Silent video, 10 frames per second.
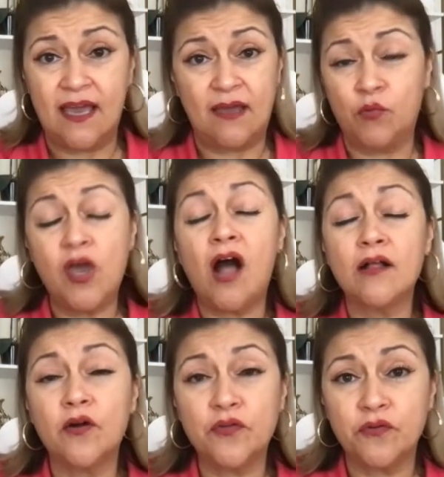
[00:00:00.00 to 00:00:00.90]
we all
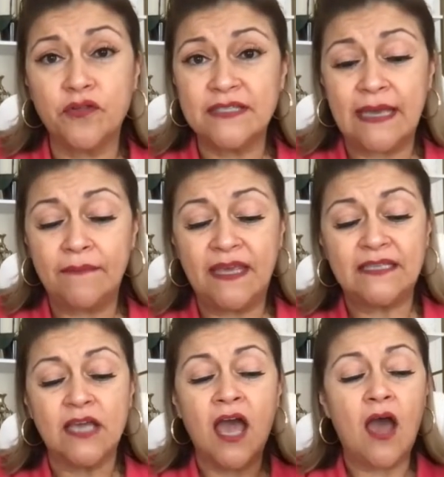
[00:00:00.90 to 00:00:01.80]
go through the same
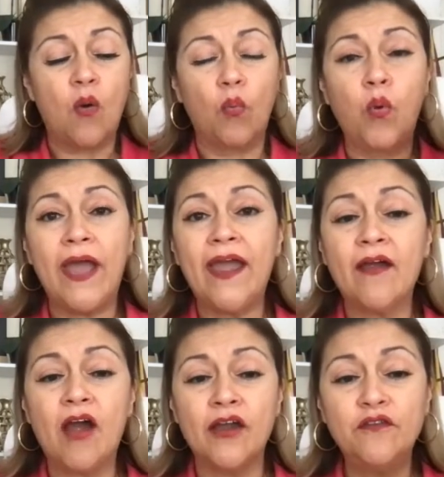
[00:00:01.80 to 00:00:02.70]
things.
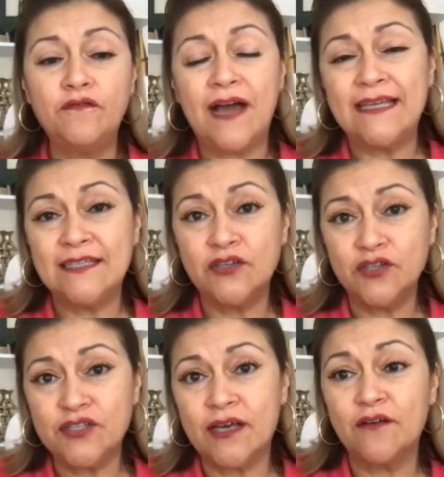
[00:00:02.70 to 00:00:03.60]
Where are you finding
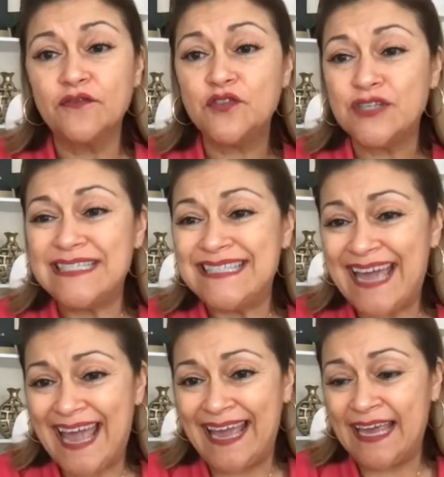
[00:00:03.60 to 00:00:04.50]
yourself
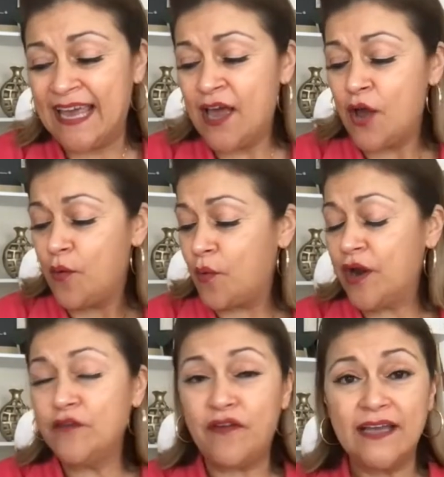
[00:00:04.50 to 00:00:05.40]
today?
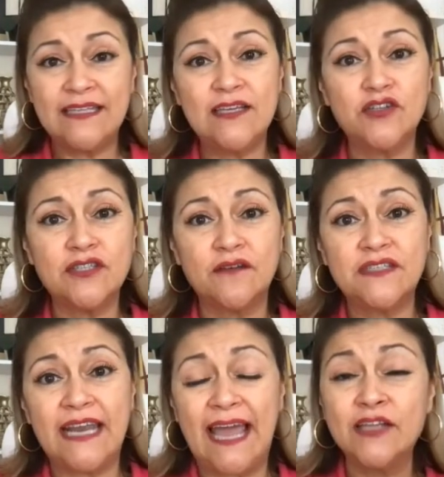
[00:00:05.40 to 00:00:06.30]
Where are you finding yourself
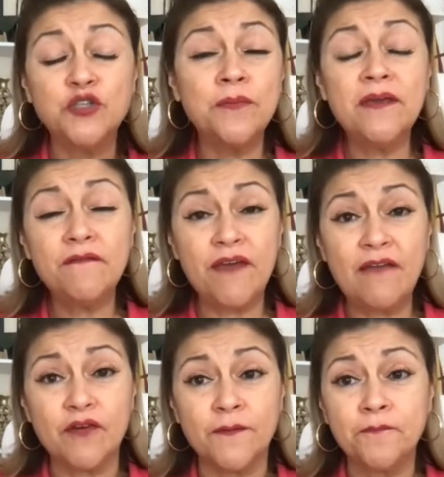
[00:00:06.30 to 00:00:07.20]
today? And do me a
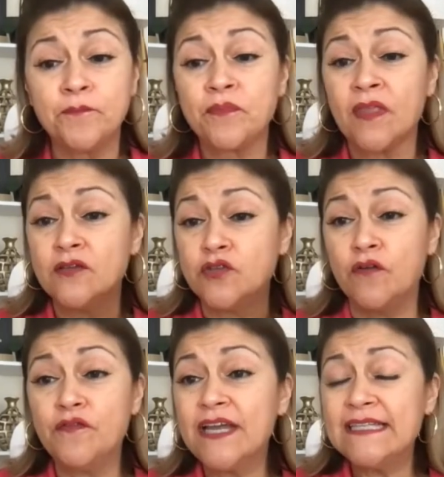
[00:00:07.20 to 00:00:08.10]
favor.
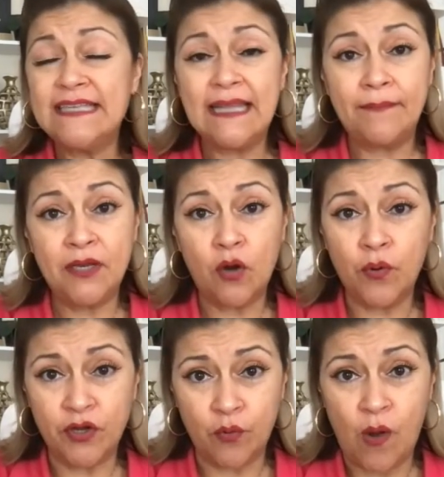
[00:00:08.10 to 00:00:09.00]
Don't forget to let me know
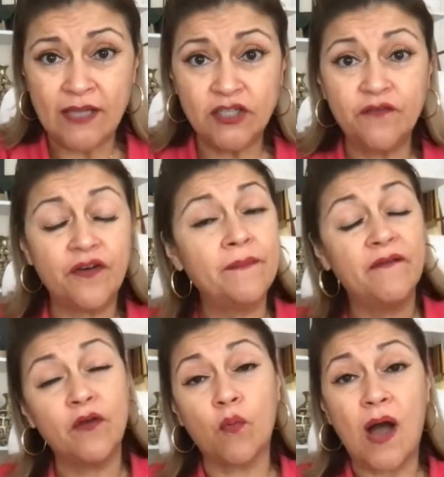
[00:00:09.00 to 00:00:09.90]
where you're watching from.
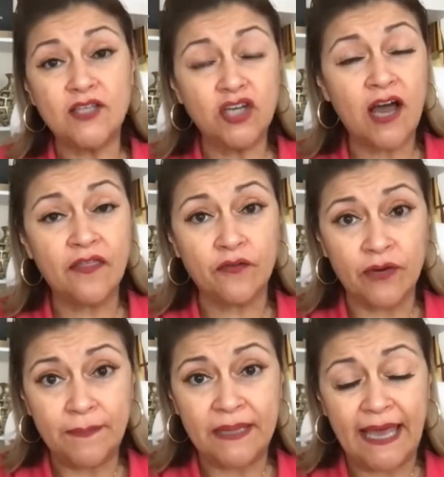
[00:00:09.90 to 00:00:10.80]
If you're watching on the
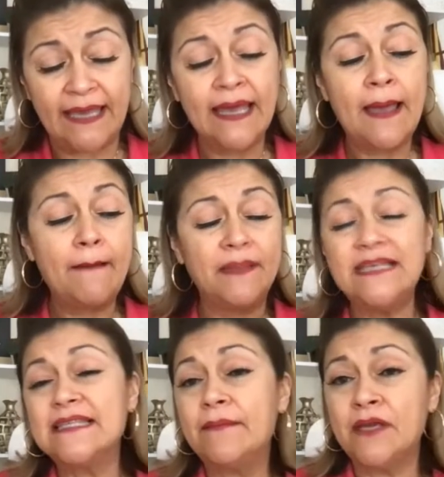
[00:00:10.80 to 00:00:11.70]
replay,
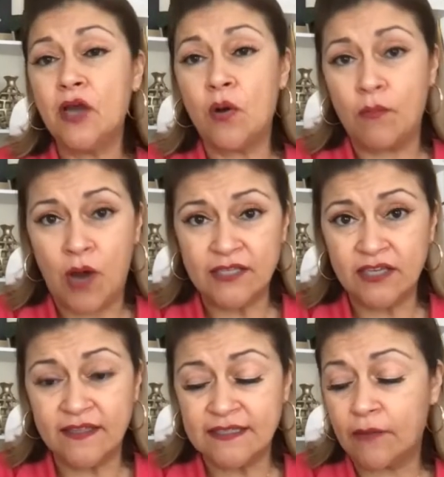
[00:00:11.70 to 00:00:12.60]
please let me know I'm
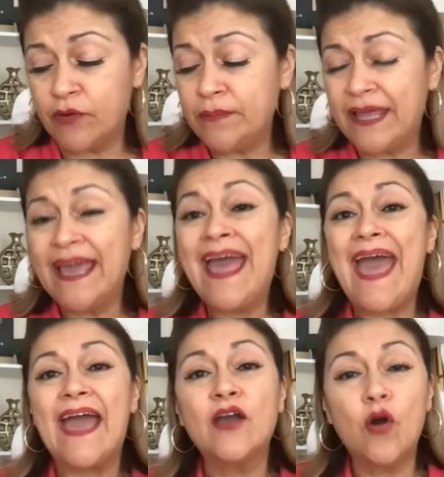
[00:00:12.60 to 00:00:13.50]
watching this on replay.
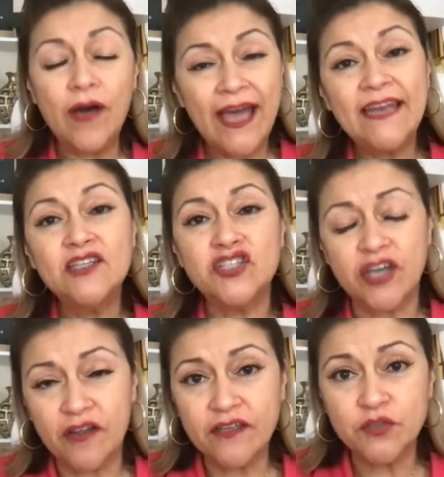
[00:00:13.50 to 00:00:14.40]
And go ahead and
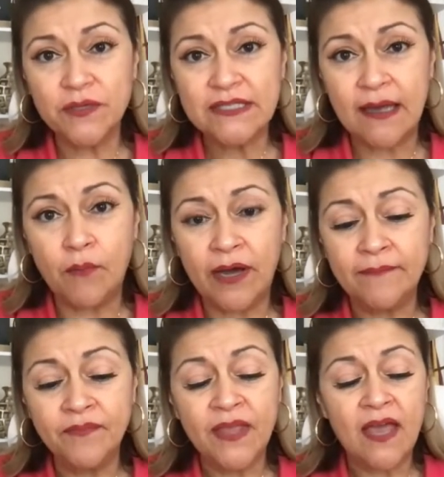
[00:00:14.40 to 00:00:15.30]
share this with someone.